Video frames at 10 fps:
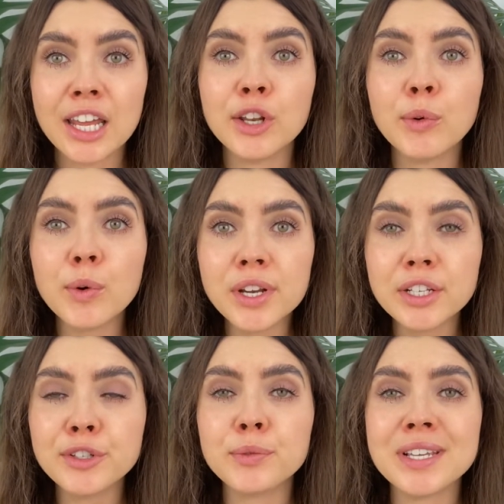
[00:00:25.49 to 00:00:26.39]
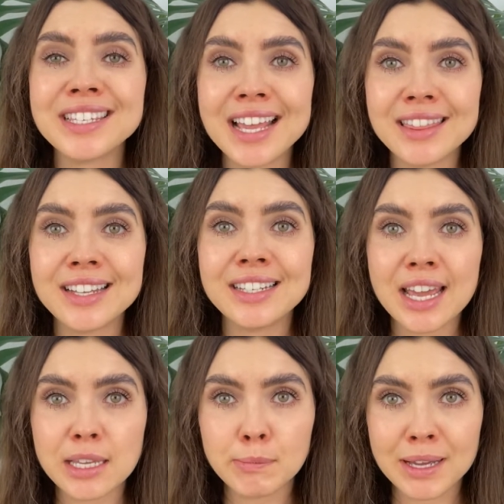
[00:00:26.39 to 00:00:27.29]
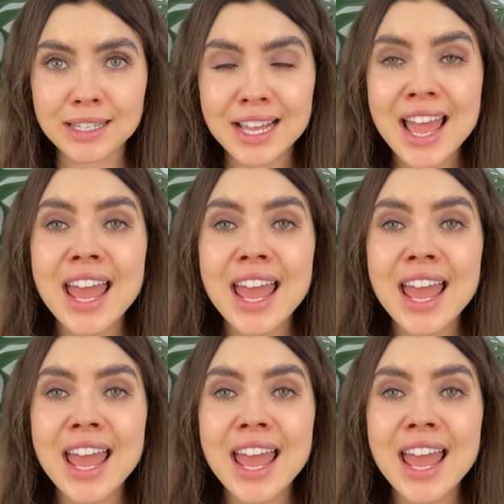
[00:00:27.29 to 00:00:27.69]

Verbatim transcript: in order to reset the taste buds